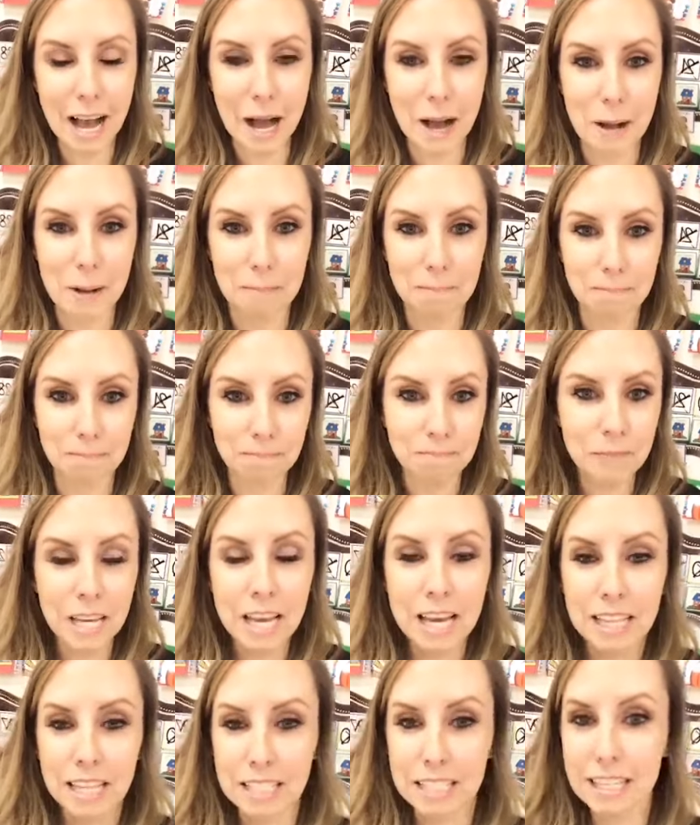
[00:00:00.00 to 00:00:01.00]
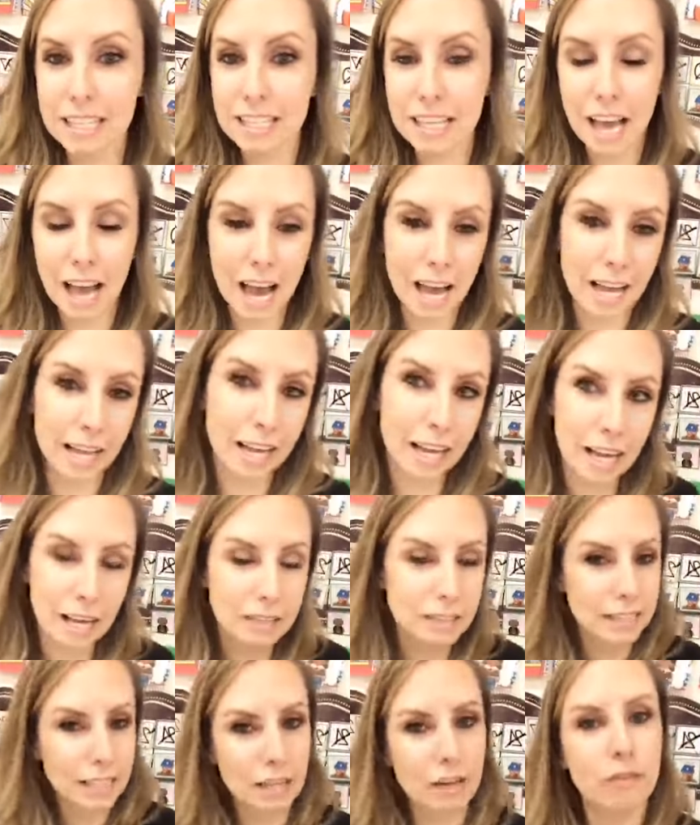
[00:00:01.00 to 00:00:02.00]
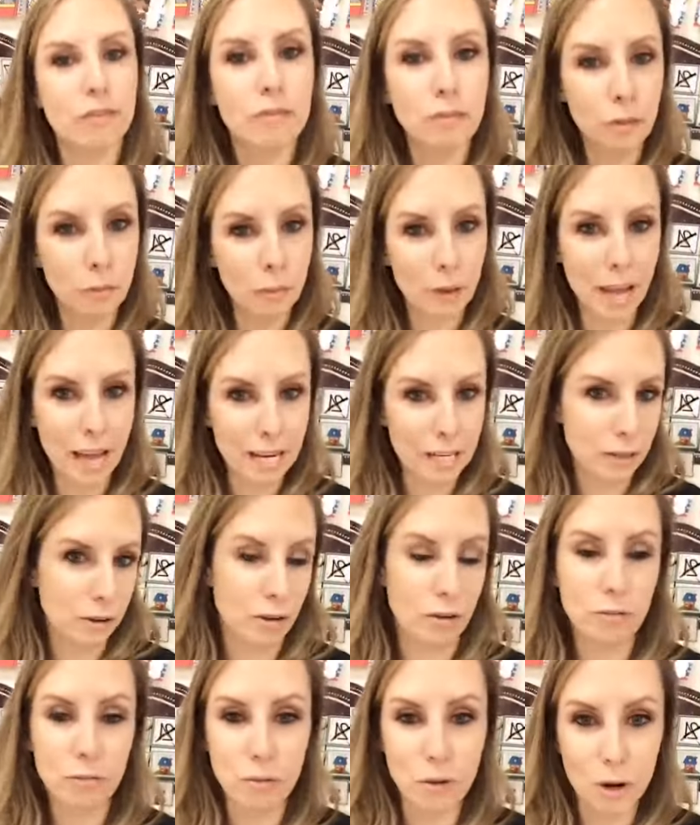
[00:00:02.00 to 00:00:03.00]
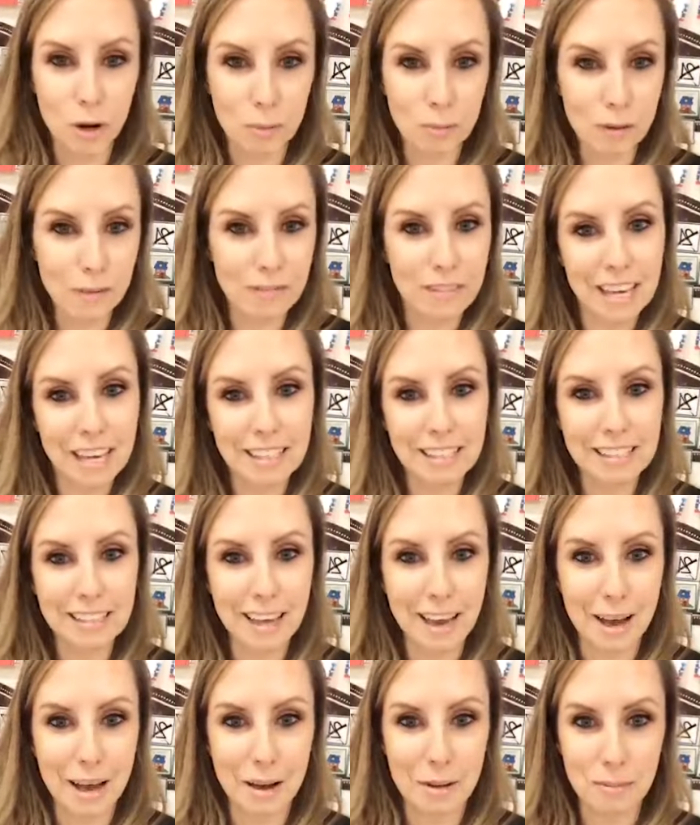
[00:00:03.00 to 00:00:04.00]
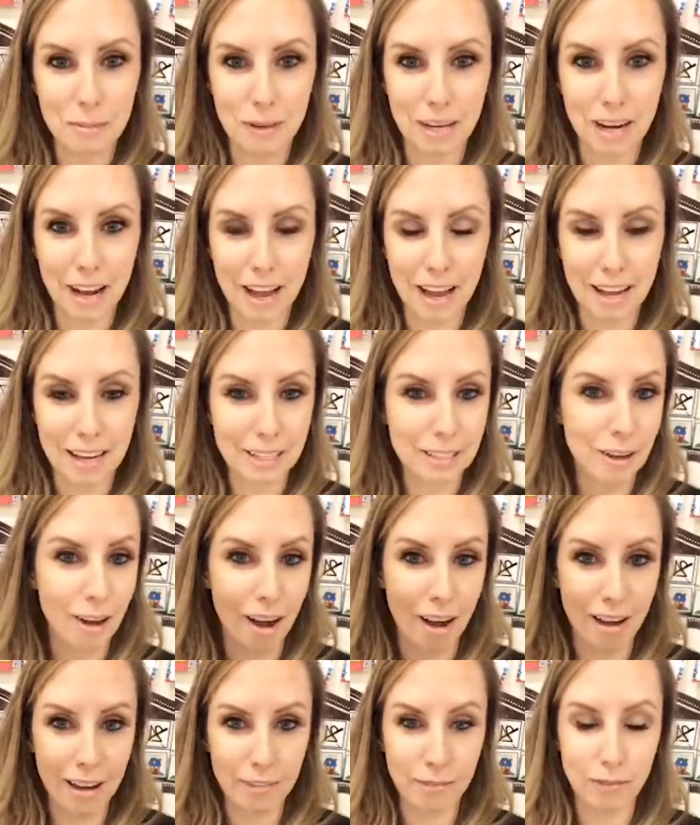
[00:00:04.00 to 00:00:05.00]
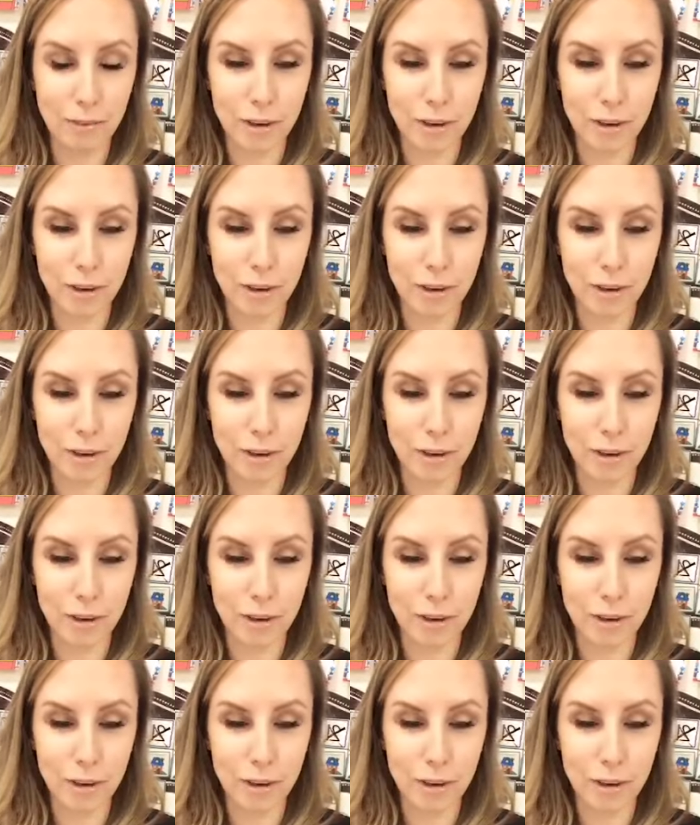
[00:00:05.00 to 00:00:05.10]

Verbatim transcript: Um, this is, I did a, we had to do a form of this um, when I taught